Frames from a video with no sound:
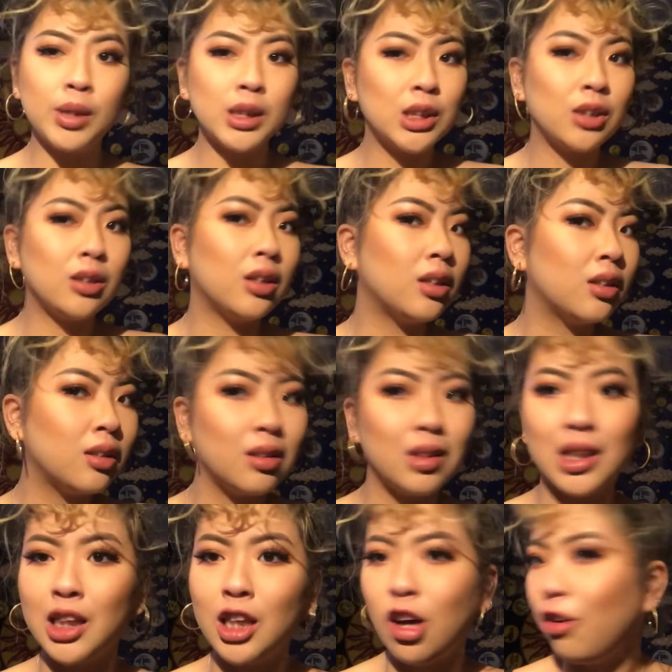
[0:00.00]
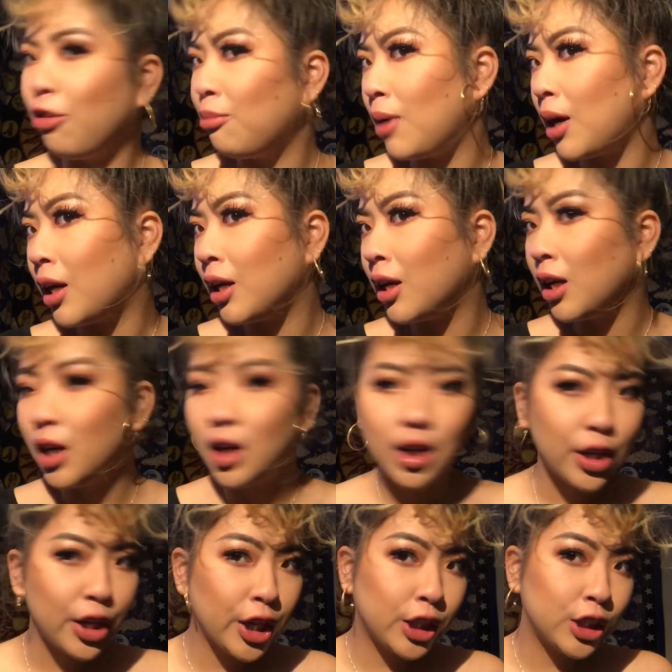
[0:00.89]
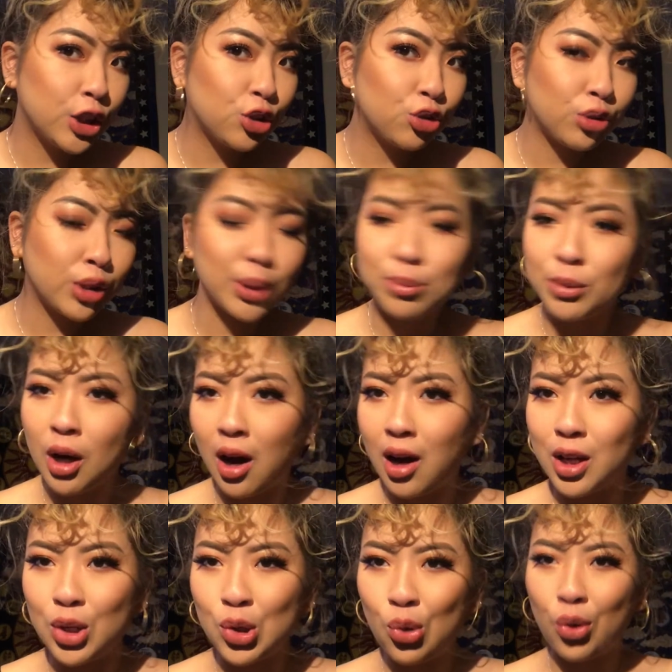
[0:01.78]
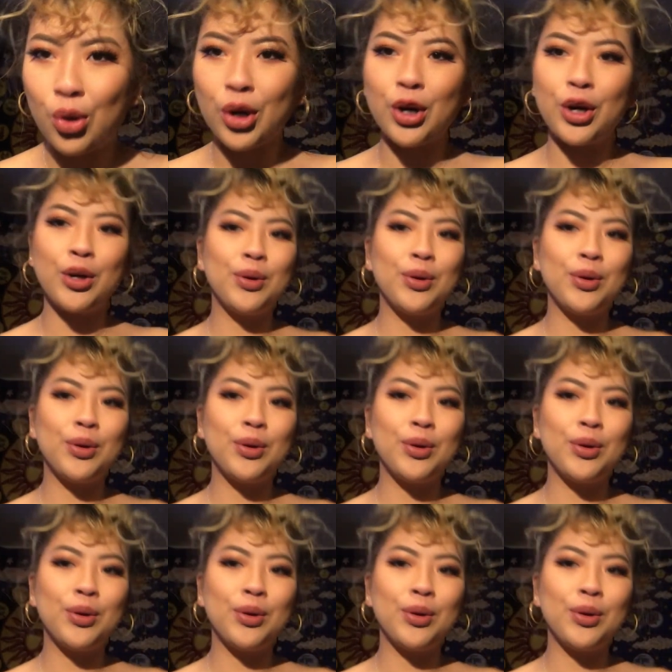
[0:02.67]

but to love my extreme contour.